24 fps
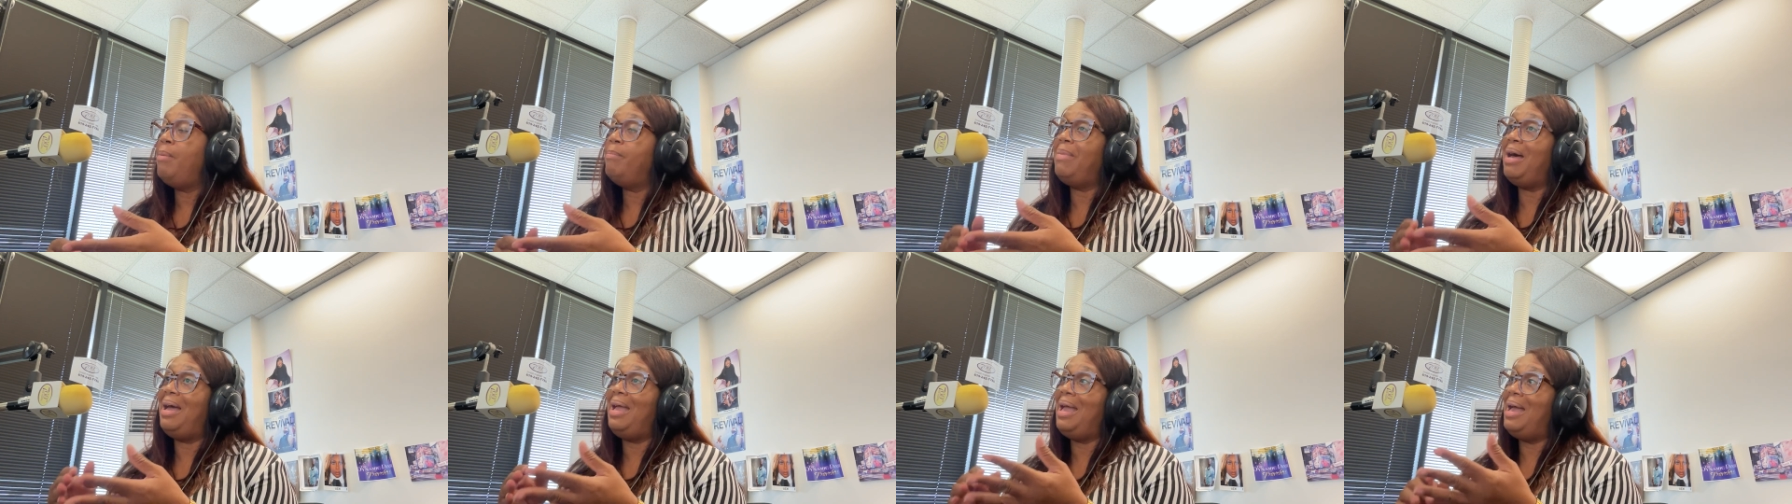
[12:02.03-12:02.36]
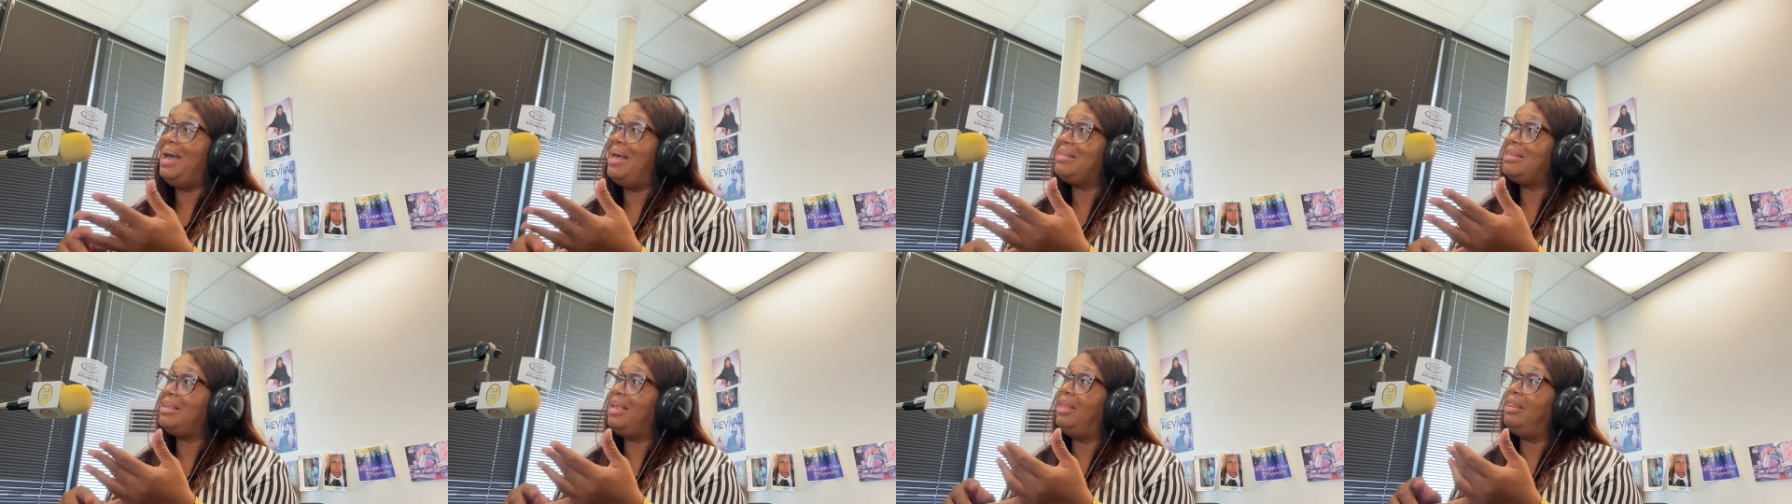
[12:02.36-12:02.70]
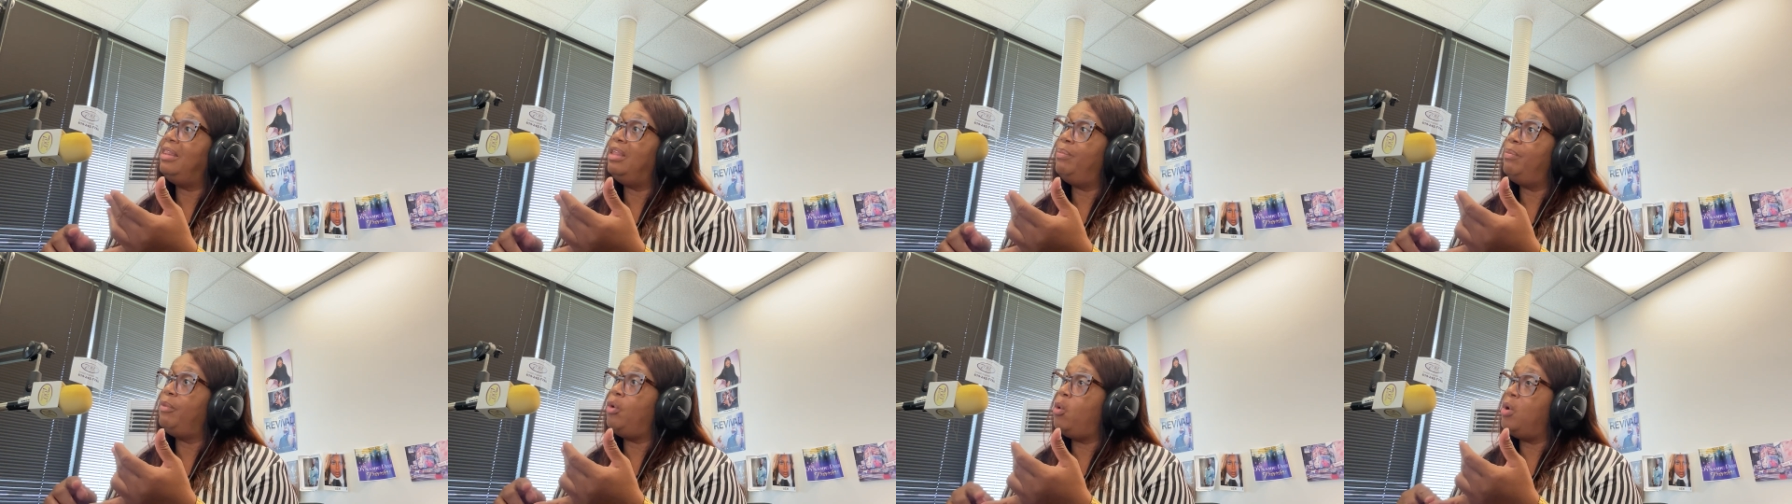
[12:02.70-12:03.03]
by asking
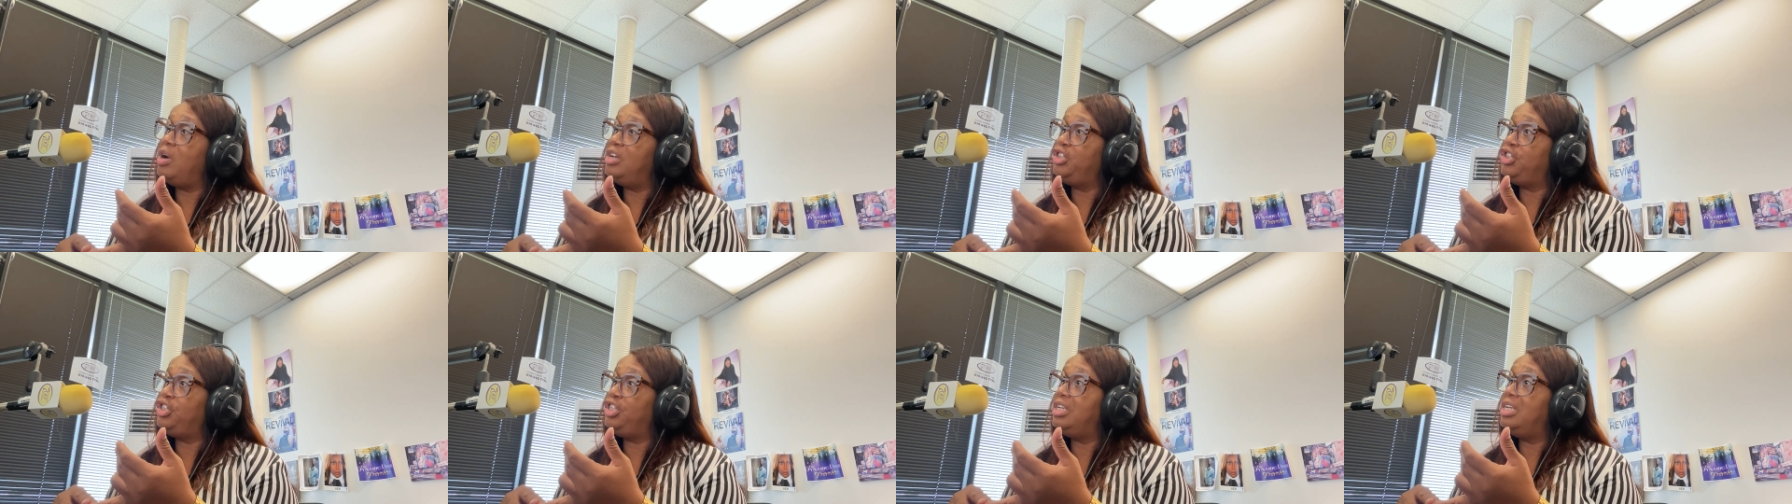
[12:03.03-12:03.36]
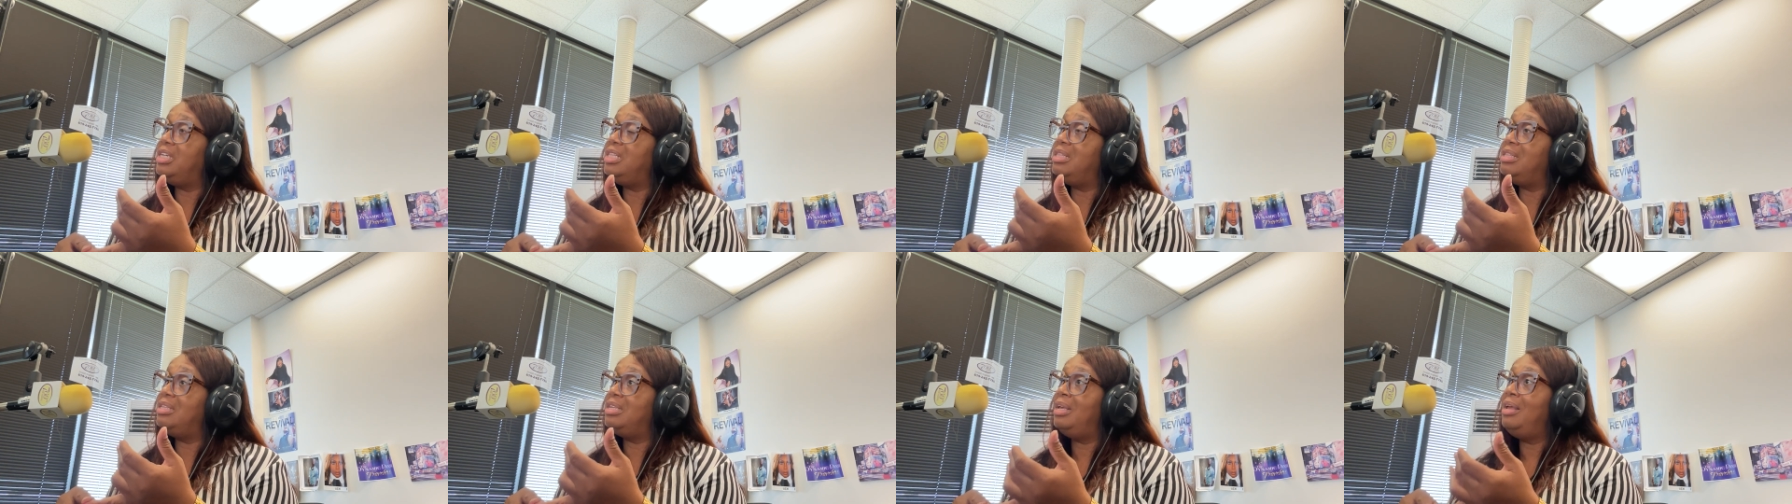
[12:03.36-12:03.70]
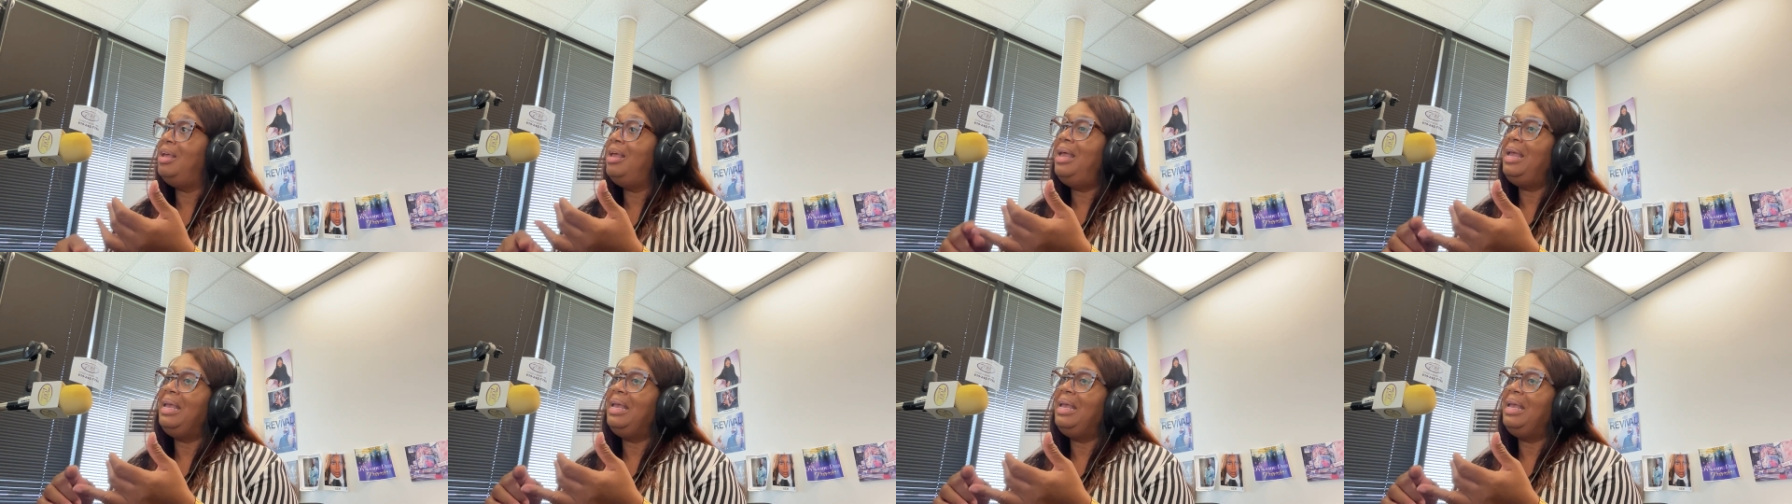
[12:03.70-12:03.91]
them questions